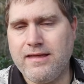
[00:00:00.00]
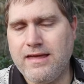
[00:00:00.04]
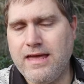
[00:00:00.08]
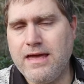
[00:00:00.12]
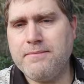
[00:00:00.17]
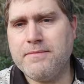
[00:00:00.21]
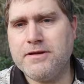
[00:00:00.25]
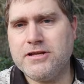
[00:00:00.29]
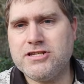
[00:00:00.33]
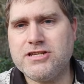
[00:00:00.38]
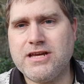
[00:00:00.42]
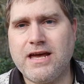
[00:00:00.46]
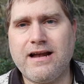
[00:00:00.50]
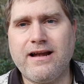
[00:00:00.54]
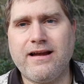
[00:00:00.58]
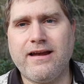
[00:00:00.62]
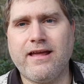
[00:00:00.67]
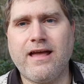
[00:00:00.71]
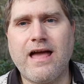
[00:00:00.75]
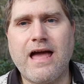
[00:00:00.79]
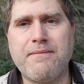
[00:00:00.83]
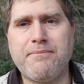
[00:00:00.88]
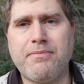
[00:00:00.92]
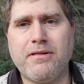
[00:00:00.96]
image
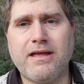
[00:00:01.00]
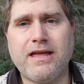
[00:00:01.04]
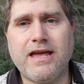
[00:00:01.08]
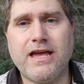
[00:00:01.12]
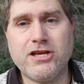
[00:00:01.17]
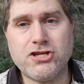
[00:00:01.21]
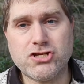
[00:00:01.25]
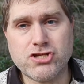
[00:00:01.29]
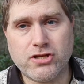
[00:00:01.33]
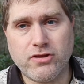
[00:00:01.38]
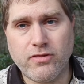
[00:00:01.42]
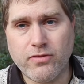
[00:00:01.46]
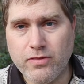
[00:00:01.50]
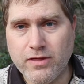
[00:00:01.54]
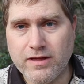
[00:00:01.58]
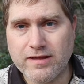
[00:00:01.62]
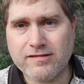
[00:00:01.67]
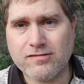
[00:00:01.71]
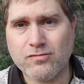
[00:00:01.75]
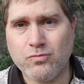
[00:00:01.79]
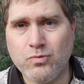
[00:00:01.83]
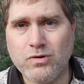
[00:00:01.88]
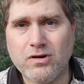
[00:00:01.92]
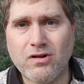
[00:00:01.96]
editing application.
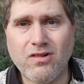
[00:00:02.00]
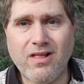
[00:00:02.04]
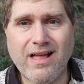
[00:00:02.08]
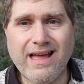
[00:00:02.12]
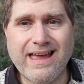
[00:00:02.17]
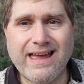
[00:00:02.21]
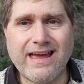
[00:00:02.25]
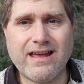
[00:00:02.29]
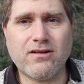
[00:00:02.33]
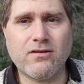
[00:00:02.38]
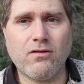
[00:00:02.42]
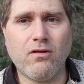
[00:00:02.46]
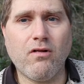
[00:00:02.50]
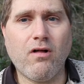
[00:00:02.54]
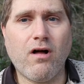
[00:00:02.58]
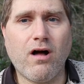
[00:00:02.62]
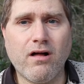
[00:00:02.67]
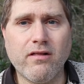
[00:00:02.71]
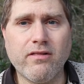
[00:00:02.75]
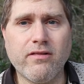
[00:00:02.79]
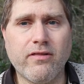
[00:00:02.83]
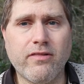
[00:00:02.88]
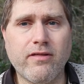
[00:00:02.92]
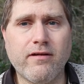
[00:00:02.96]
This will handle
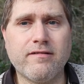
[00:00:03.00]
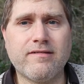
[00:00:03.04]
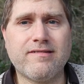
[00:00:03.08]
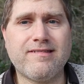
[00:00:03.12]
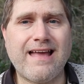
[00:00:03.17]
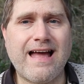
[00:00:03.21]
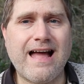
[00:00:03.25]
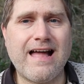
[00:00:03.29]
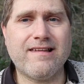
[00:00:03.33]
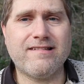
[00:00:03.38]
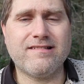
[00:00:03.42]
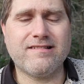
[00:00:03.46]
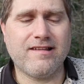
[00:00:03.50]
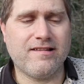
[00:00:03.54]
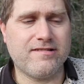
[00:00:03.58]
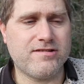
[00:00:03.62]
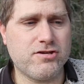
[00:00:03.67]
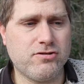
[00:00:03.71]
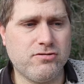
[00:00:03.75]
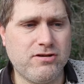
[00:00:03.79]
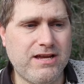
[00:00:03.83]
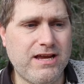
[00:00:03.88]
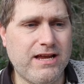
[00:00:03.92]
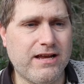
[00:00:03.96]
all of those tasks
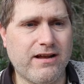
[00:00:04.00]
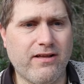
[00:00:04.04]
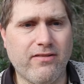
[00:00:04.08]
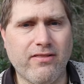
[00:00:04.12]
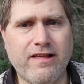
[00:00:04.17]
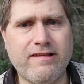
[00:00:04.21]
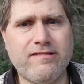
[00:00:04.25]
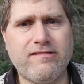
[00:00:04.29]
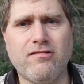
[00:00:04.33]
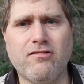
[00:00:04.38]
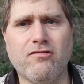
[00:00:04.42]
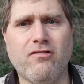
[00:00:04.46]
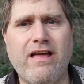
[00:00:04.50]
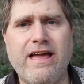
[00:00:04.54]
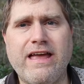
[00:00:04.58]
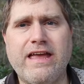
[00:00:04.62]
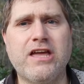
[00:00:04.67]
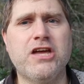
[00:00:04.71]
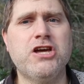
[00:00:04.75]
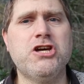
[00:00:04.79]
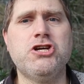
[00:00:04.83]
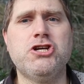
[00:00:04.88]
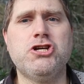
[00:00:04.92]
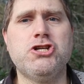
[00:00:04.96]
that you need. Unless you're like
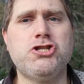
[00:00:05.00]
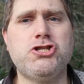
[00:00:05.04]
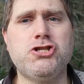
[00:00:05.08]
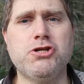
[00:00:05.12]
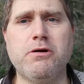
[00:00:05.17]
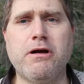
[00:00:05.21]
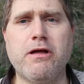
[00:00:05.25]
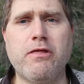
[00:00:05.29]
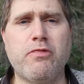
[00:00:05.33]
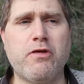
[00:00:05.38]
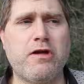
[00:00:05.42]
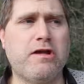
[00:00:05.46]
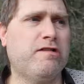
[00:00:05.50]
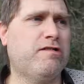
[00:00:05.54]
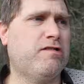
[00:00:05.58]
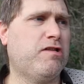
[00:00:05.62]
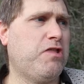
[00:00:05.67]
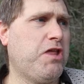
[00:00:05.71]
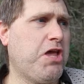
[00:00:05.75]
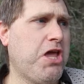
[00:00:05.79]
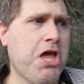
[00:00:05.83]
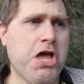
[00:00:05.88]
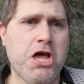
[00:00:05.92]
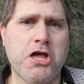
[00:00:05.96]
doing things
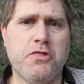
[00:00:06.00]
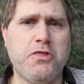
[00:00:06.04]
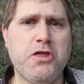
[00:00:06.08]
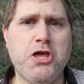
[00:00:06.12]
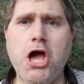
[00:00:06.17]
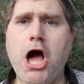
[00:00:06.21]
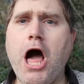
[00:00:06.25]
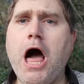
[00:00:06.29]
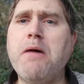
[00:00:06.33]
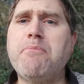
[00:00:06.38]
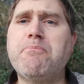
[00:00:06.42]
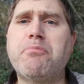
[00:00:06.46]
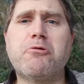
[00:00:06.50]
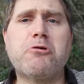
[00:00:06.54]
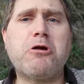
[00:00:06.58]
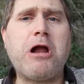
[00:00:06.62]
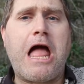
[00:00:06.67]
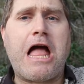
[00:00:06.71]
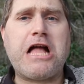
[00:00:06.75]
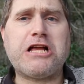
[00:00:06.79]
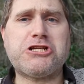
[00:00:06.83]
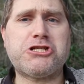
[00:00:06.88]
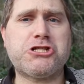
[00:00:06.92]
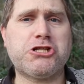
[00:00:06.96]
in the upper
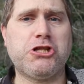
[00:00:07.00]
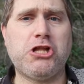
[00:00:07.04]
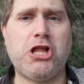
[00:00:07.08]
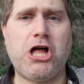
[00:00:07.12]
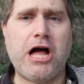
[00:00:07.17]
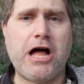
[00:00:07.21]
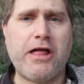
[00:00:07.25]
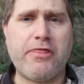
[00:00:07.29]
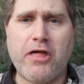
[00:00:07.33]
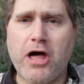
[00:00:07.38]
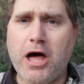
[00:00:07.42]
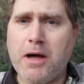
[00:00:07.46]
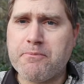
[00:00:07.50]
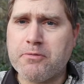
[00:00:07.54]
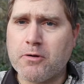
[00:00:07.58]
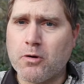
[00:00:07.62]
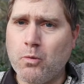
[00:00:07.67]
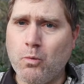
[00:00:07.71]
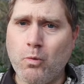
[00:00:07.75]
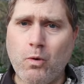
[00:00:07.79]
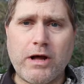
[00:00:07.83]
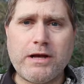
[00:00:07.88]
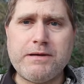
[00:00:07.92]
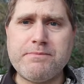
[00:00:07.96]
echelon, the upper
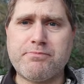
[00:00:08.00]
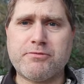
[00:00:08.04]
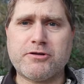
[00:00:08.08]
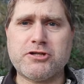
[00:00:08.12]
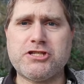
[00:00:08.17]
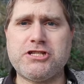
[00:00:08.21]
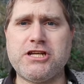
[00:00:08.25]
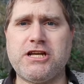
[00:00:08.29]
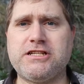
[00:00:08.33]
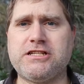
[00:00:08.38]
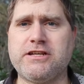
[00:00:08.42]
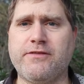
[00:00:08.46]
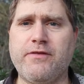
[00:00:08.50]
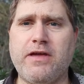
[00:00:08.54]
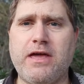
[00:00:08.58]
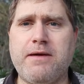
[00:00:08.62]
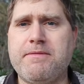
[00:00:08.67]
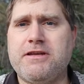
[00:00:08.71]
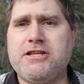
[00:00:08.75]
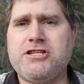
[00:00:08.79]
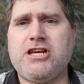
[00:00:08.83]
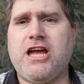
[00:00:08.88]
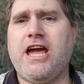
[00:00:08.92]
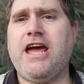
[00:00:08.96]
1% of
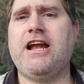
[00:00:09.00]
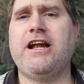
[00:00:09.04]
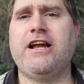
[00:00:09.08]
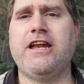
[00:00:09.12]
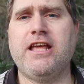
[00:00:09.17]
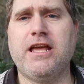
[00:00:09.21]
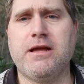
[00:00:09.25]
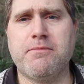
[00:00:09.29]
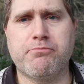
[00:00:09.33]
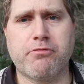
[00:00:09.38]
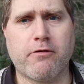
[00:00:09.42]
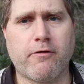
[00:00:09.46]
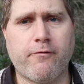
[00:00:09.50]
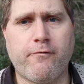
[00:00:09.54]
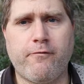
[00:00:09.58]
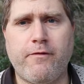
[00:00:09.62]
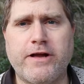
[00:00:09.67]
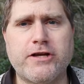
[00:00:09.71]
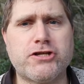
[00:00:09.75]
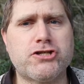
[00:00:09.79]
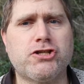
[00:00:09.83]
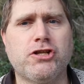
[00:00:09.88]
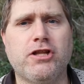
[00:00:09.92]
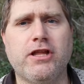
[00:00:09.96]
image editing
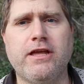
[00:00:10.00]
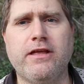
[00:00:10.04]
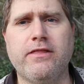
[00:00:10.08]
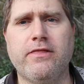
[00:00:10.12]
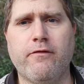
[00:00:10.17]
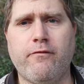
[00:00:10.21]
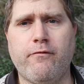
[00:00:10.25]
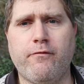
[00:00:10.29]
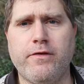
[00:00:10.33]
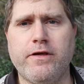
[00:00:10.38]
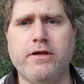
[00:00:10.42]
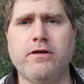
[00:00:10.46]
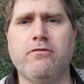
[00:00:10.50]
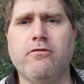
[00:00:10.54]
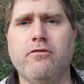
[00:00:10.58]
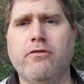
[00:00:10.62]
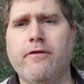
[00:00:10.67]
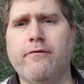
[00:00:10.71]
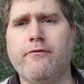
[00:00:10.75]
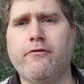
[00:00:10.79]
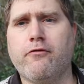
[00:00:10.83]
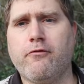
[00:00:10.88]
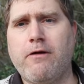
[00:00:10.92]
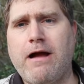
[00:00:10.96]
professionally in the field
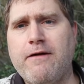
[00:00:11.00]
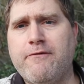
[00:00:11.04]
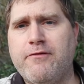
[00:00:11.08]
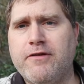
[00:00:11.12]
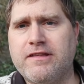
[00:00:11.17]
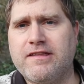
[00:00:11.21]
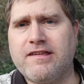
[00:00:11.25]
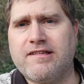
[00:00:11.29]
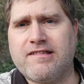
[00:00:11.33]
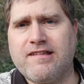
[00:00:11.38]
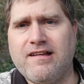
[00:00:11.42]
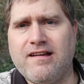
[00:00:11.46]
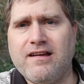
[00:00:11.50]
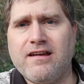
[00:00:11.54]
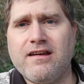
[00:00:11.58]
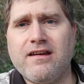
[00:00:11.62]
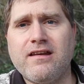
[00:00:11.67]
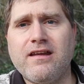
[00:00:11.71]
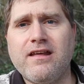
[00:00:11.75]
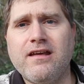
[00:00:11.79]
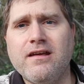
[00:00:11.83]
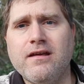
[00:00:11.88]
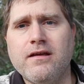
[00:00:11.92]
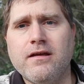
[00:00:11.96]
of graphic
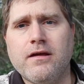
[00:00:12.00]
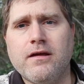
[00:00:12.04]
design,